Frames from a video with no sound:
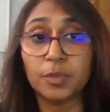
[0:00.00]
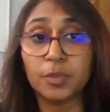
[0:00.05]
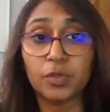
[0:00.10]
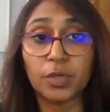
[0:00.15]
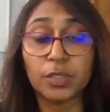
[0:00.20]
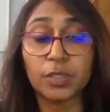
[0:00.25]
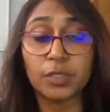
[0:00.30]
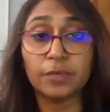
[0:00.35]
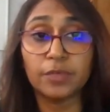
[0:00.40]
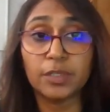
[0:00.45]

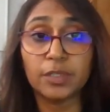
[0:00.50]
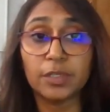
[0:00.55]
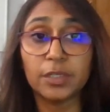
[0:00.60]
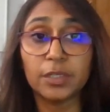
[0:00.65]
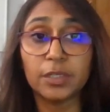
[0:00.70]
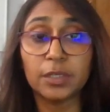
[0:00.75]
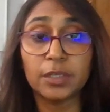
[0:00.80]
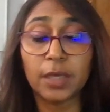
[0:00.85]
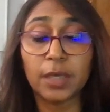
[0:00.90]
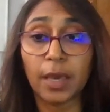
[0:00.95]
obstructive
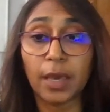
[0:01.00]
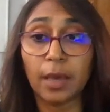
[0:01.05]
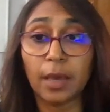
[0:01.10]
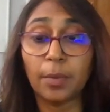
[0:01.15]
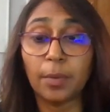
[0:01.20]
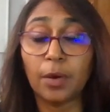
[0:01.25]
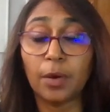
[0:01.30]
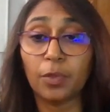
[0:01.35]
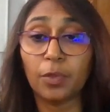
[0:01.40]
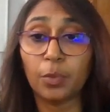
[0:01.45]
disease
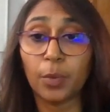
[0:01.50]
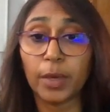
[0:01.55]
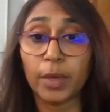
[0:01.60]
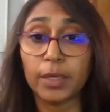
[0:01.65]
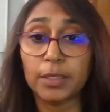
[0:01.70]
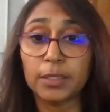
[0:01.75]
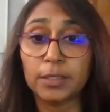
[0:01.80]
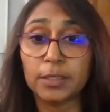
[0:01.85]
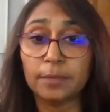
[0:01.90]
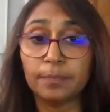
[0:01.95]
care
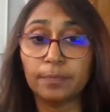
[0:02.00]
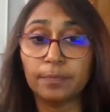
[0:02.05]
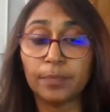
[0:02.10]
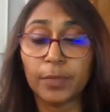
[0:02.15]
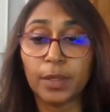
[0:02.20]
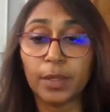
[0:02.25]
pathways.